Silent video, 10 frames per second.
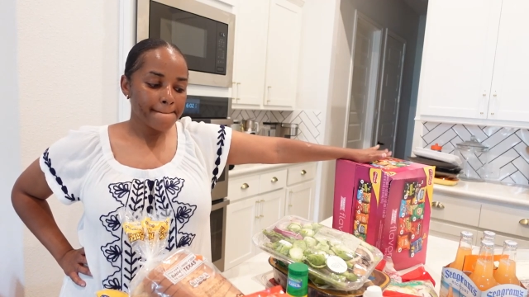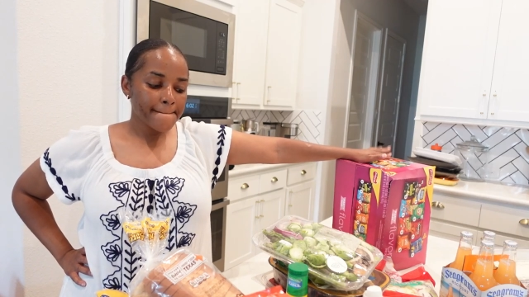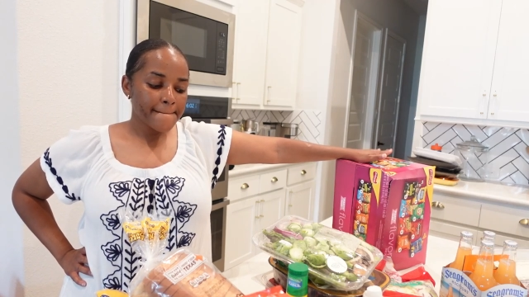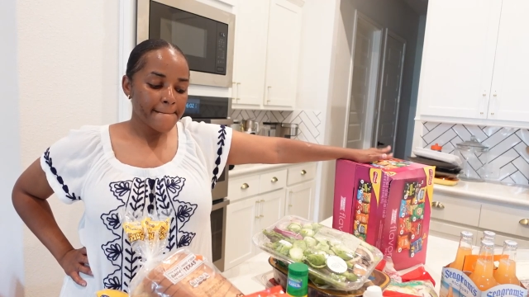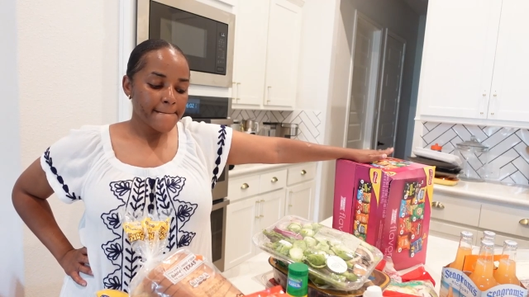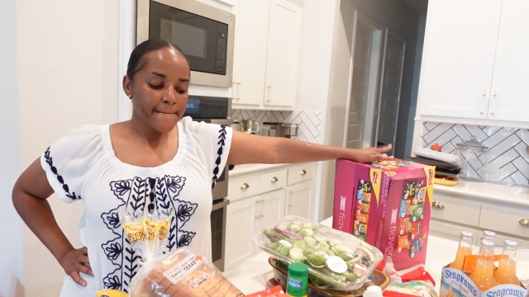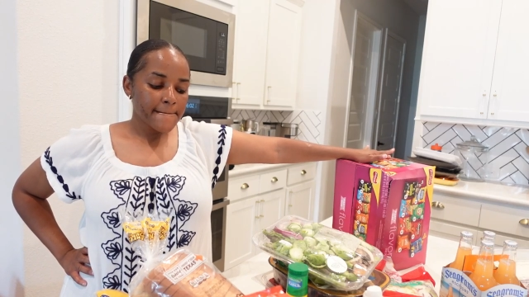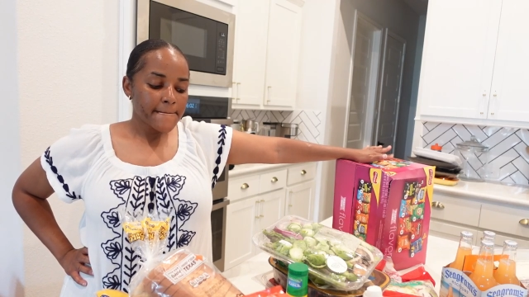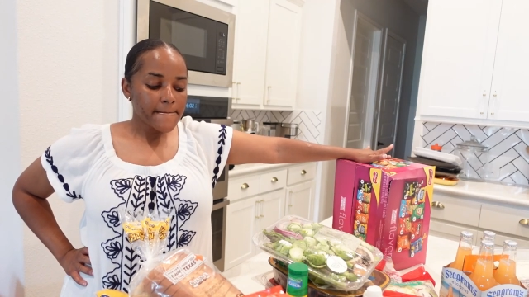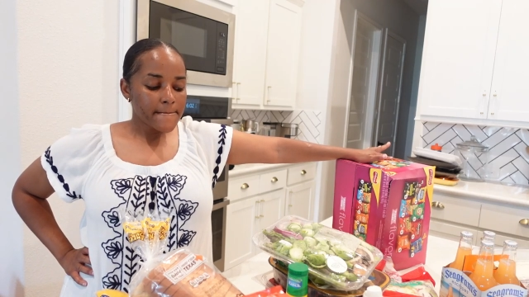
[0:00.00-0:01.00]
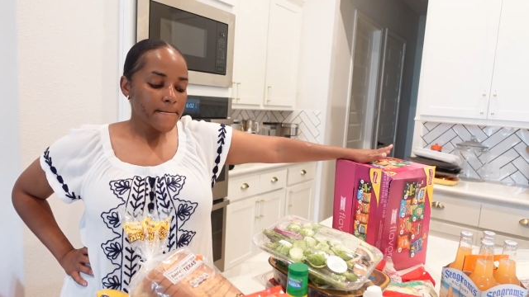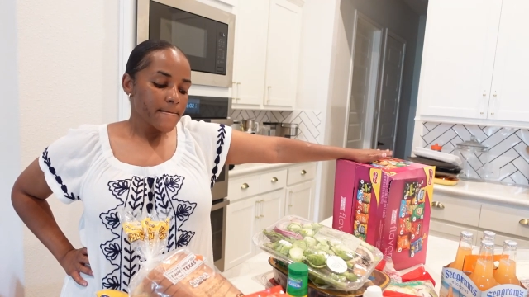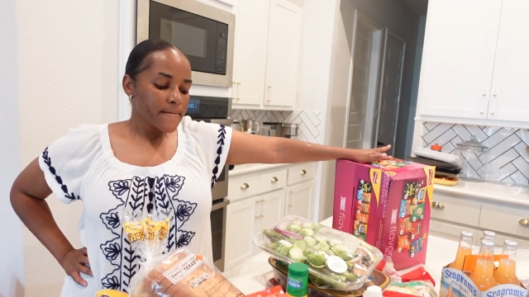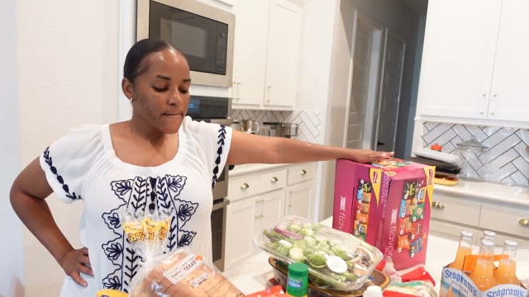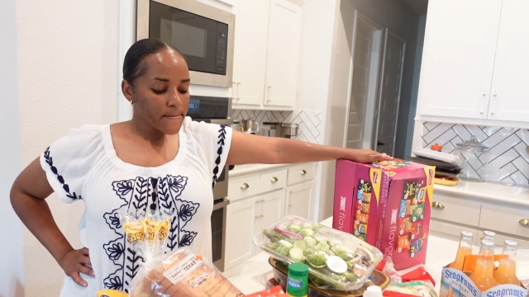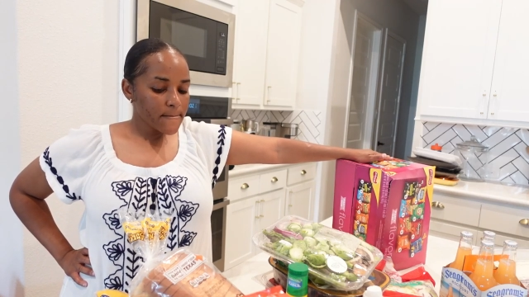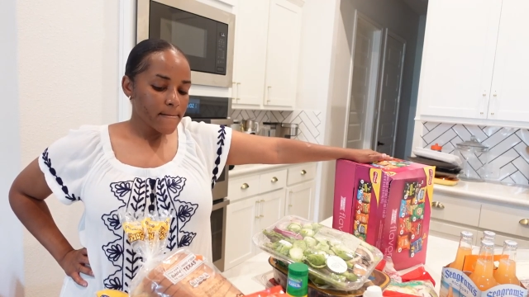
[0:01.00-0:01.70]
No one is speaking in this clip.